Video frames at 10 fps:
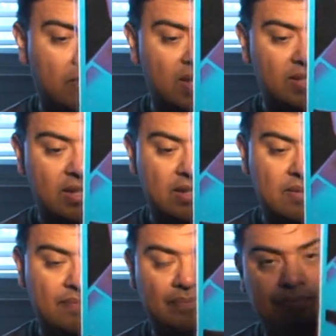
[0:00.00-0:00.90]
pressing
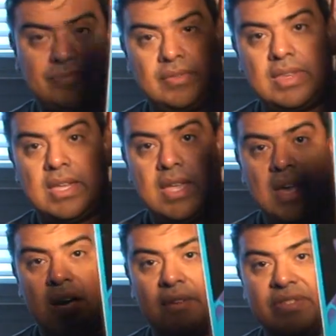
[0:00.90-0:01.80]

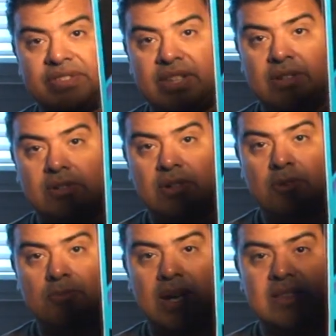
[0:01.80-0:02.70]
of the single
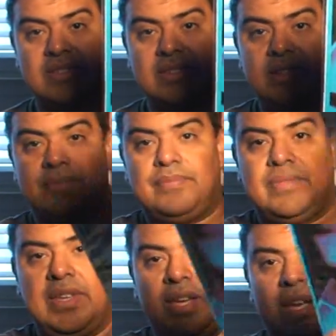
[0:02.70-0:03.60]
Home by the Sea,
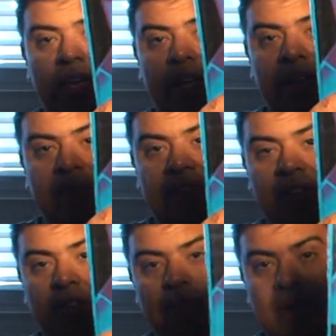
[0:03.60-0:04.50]
and
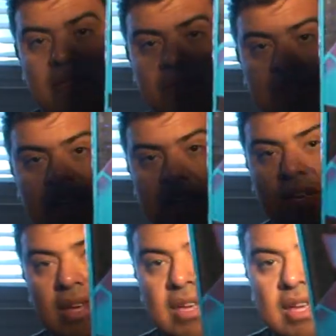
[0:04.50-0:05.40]
followed by the
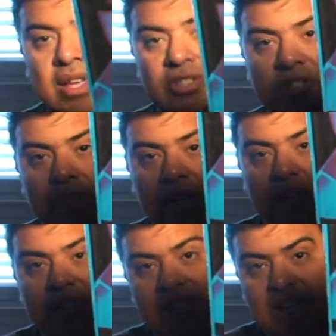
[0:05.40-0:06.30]

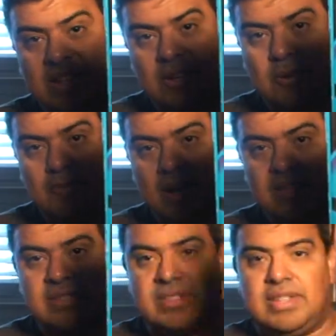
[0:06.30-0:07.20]
instrumental second Home by
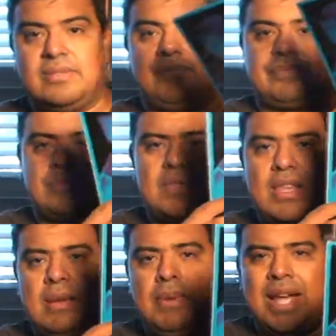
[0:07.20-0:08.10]
the Sea.
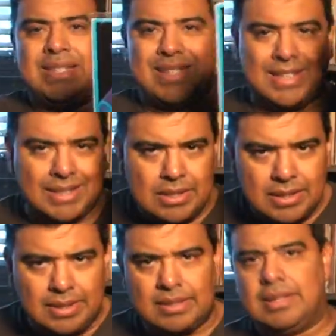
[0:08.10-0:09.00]
But I
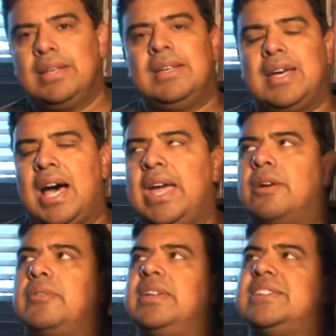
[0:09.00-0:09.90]

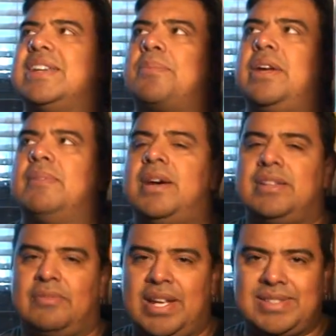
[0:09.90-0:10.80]
don't really separate them.
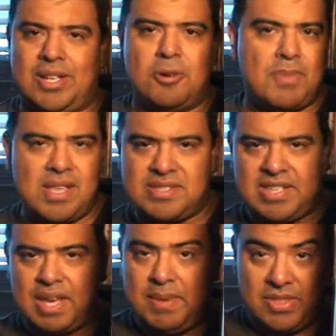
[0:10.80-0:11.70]
When I say Home by the
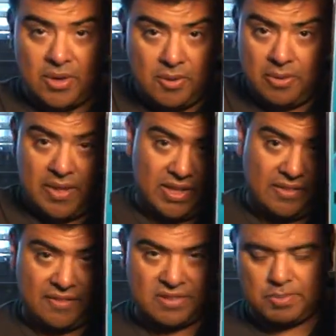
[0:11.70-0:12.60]
Sea, I mean the whole thing,
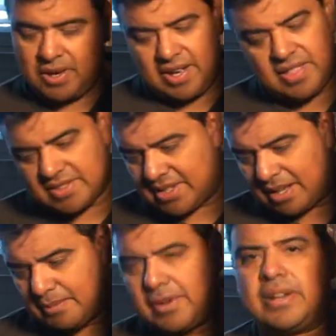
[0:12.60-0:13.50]
the first part and the
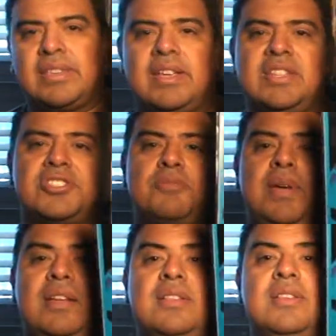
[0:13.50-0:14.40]
second part. The
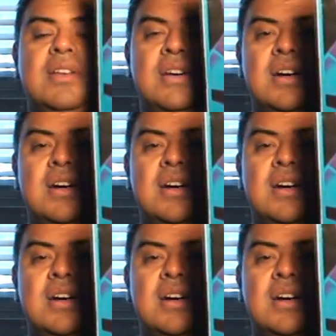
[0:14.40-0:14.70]
instrumental